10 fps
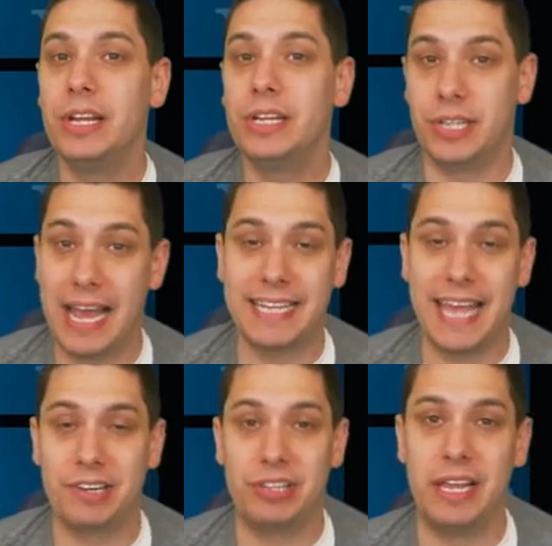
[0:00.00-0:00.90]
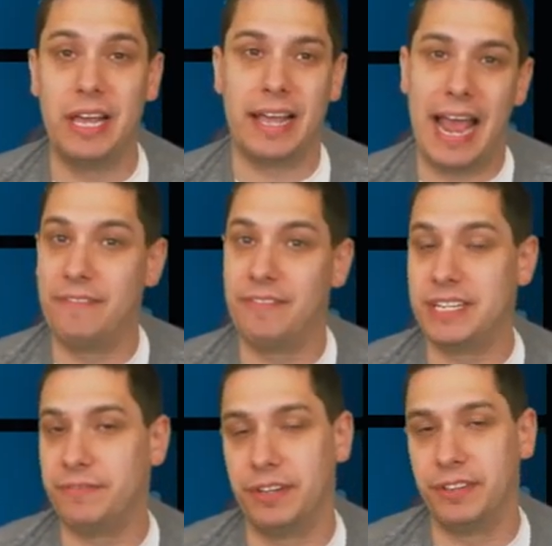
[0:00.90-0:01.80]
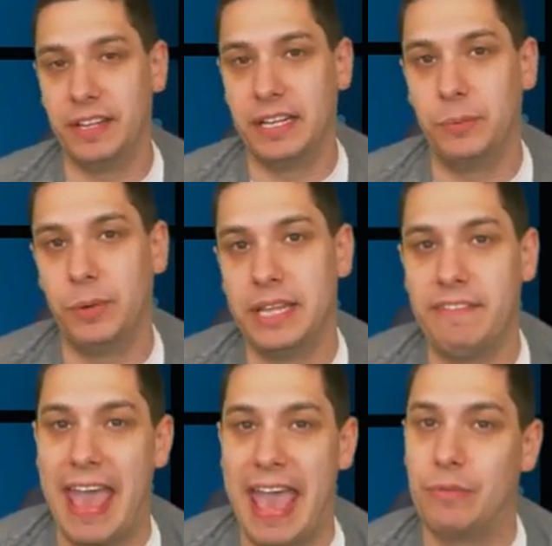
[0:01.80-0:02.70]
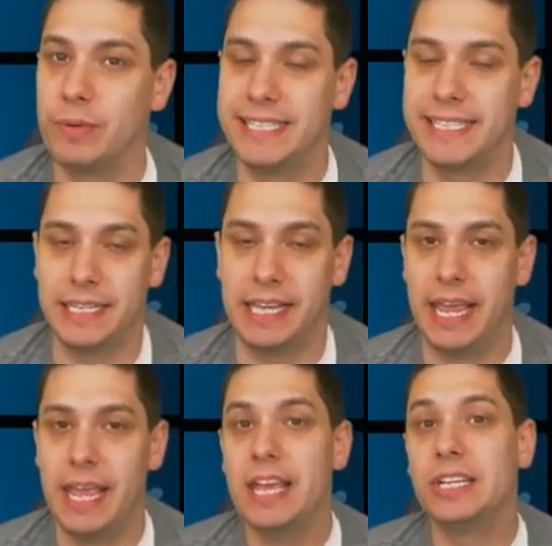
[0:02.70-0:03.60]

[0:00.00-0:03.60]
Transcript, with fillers: So that's actually a, kind of a different thing than what they've had recently.